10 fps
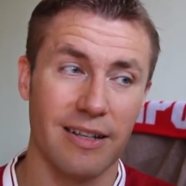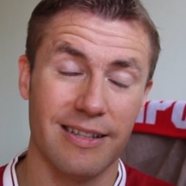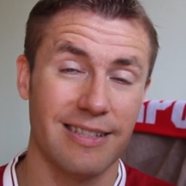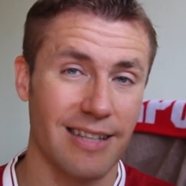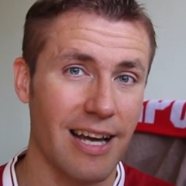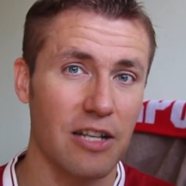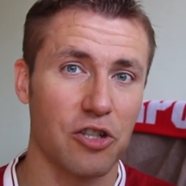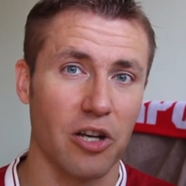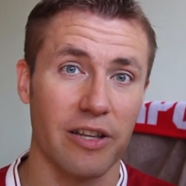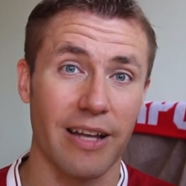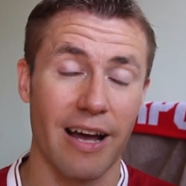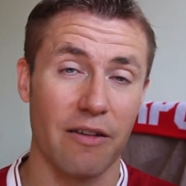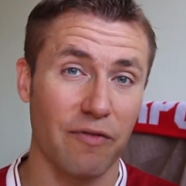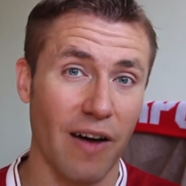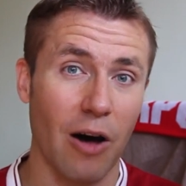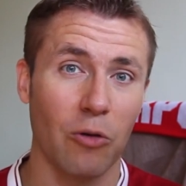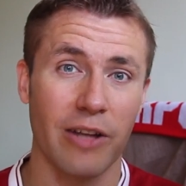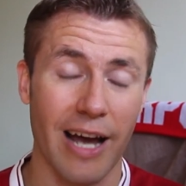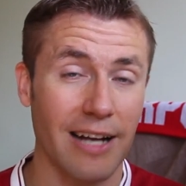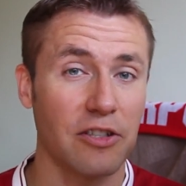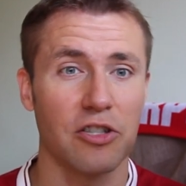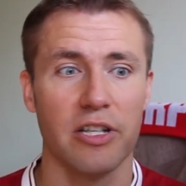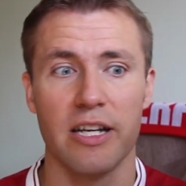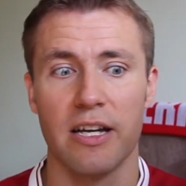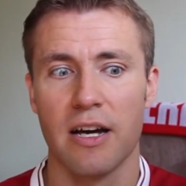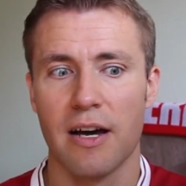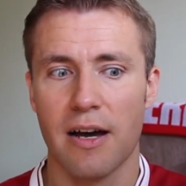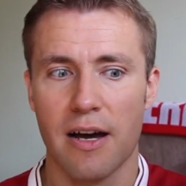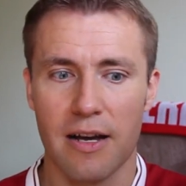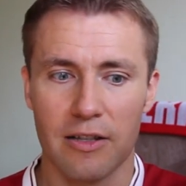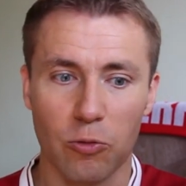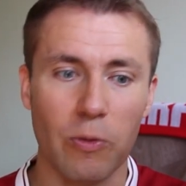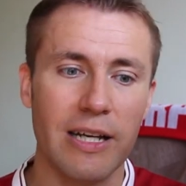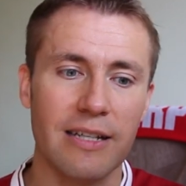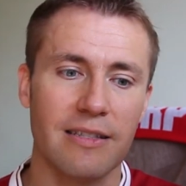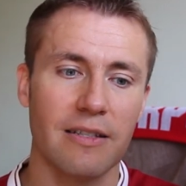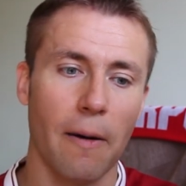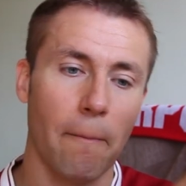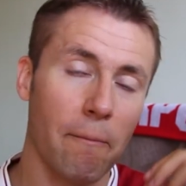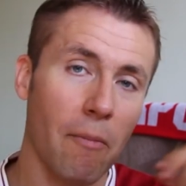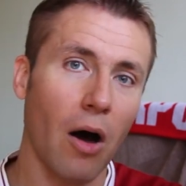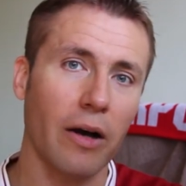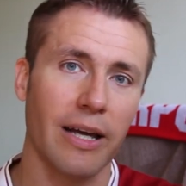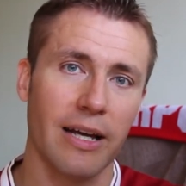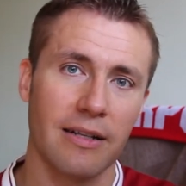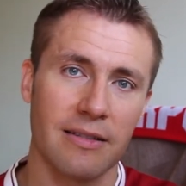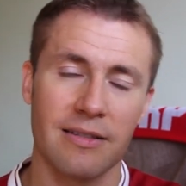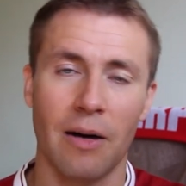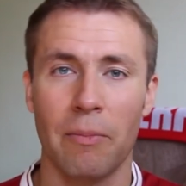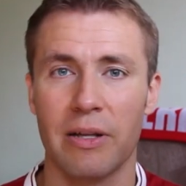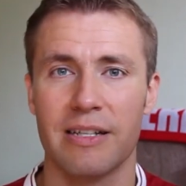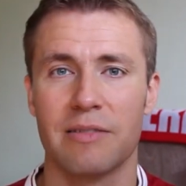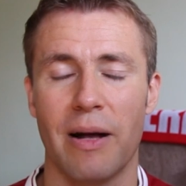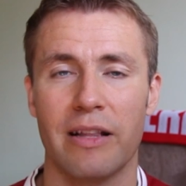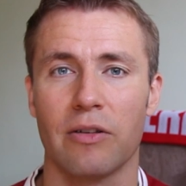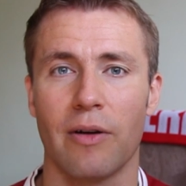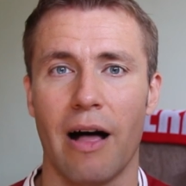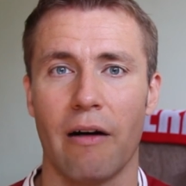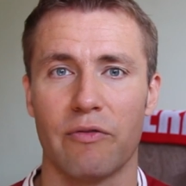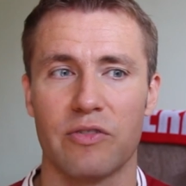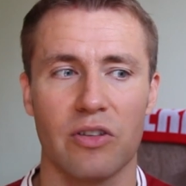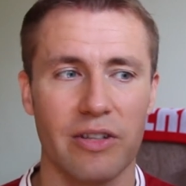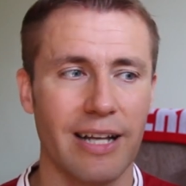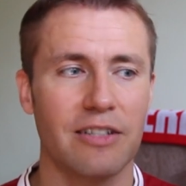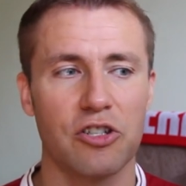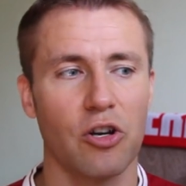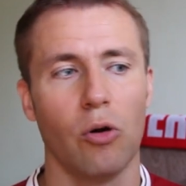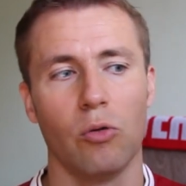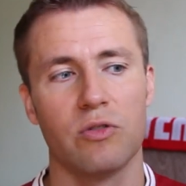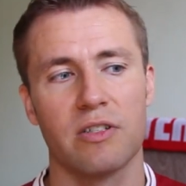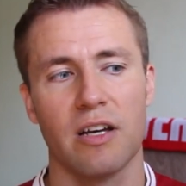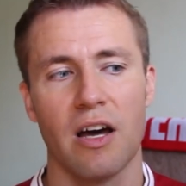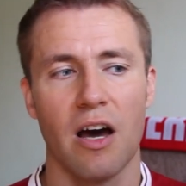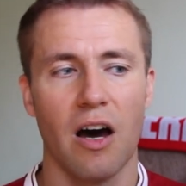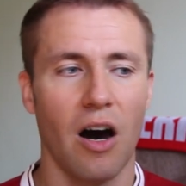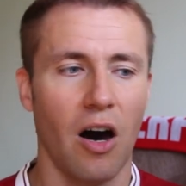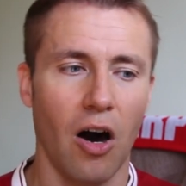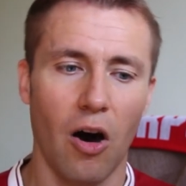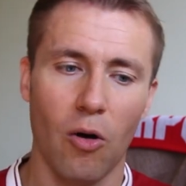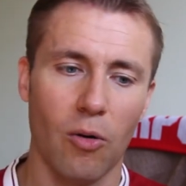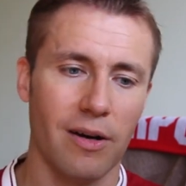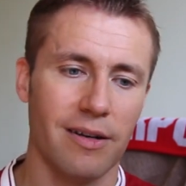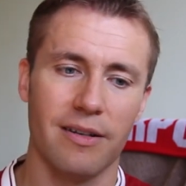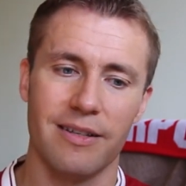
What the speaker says: this agent and found actually tweets mocking somebody's mental health. So that shows how,